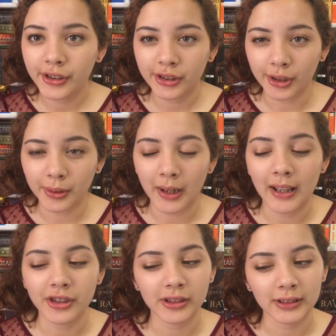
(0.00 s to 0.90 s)
So
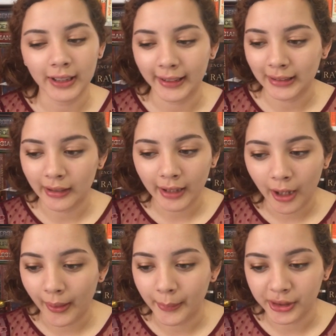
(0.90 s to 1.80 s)
I just like that
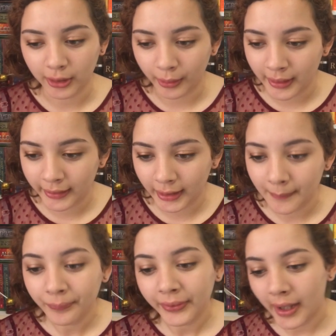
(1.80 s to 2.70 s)
how that was thrown in
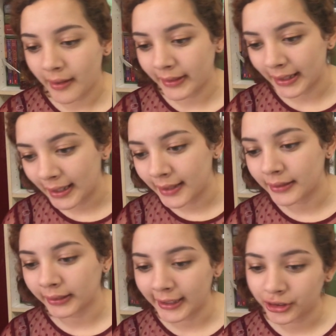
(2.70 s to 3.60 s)
there. And in the
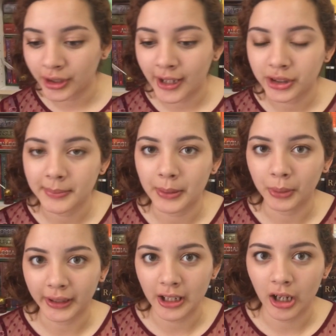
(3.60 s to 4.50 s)
end, Leah turned out to be
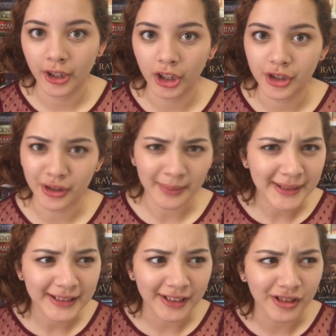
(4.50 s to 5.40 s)
working on her
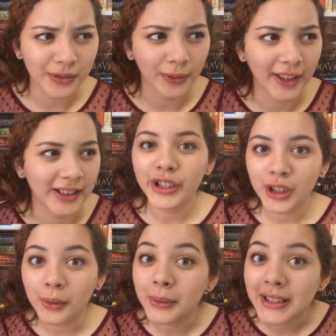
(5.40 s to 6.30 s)
drumming skills for like
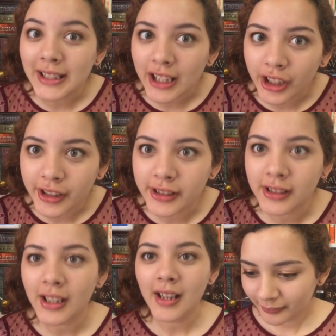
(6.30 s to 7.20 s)
2
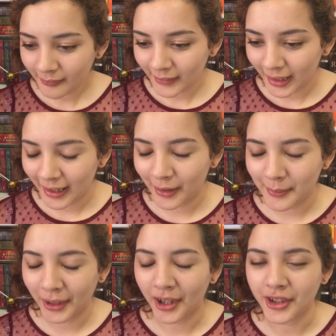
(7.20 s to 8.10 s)
years. Oh
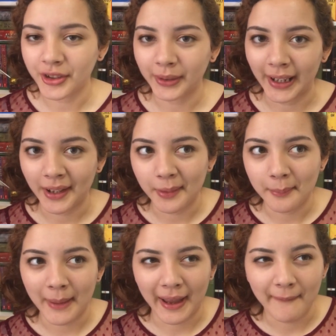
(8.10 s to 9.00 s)
my gosh, okay,
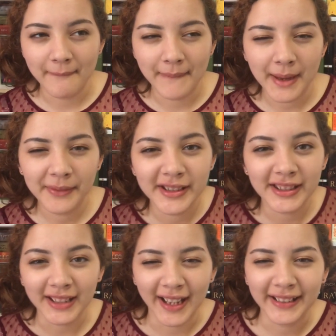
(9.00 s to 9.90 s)
my favorite
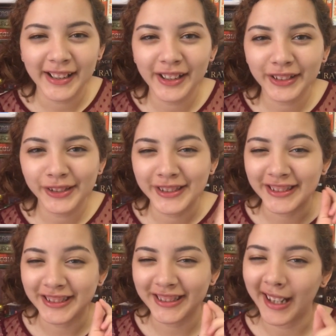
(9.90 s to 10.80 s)
side character
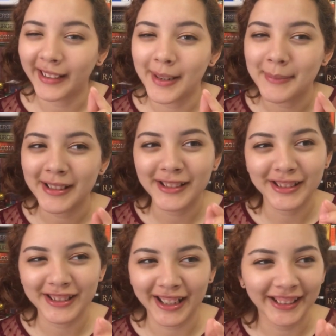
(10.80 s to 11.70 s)
is Garrett,
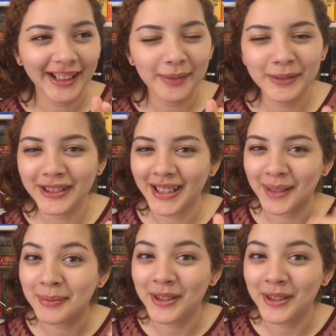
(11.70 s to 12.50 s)
because Garrett was like